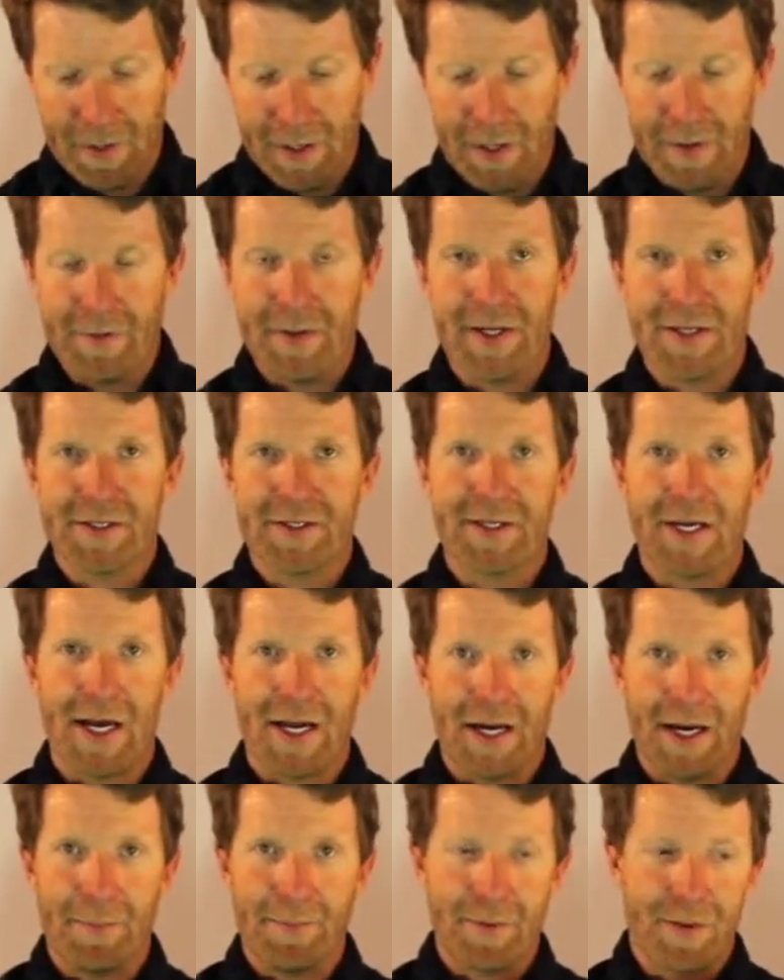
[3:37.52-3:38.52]
In this
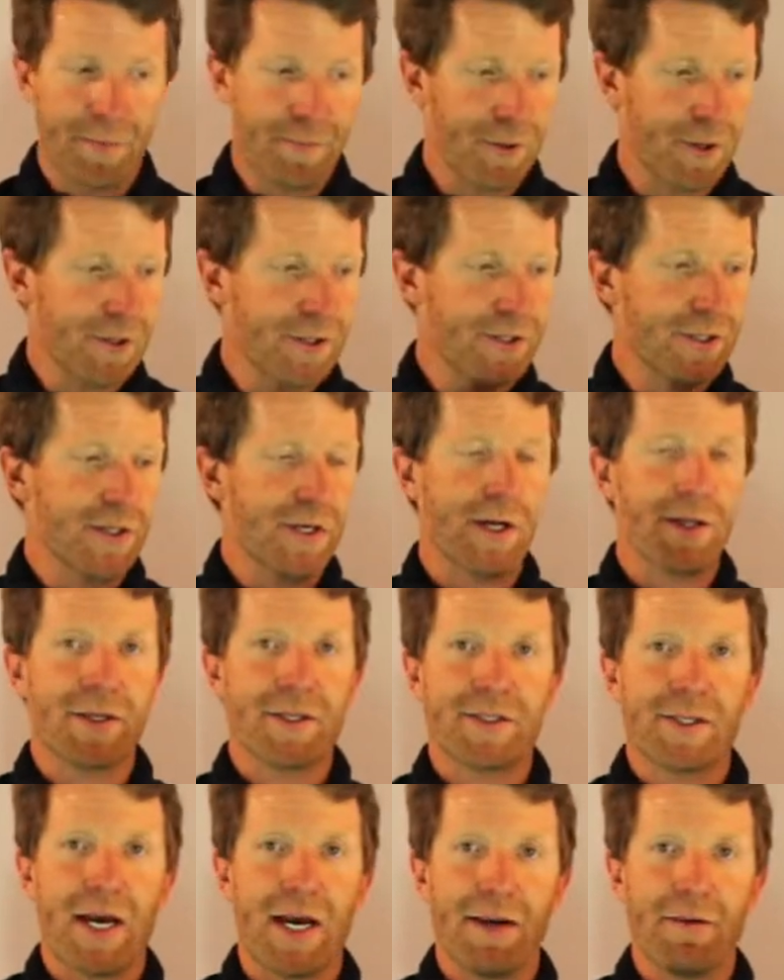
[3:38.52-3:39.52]
setup, the person on
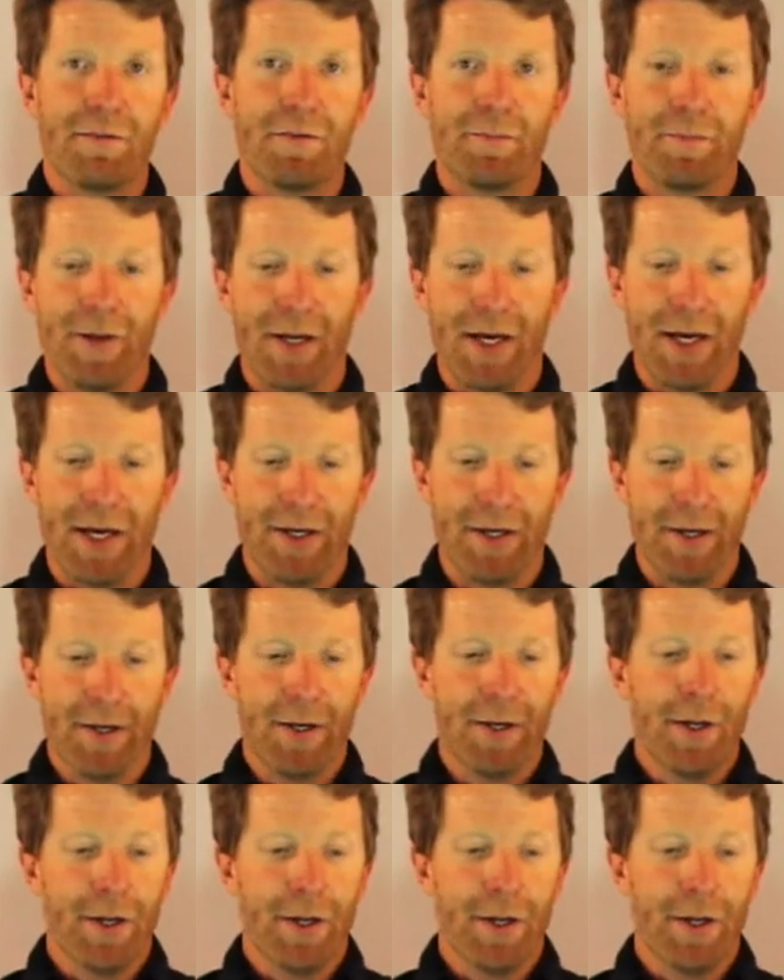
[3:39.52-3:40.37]
the side of the bed